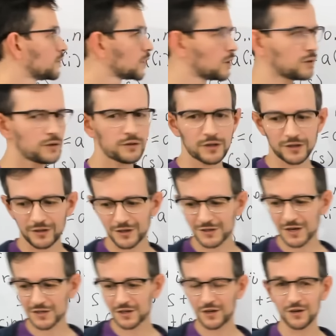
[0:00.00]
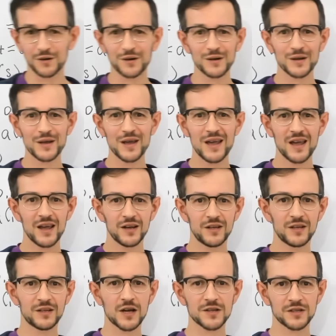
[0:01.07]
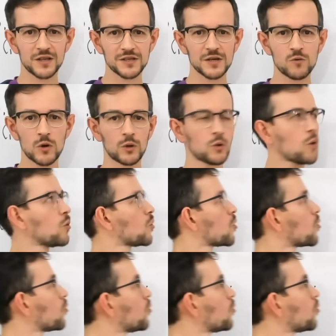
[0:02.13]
Now let's ask here. Does anyone know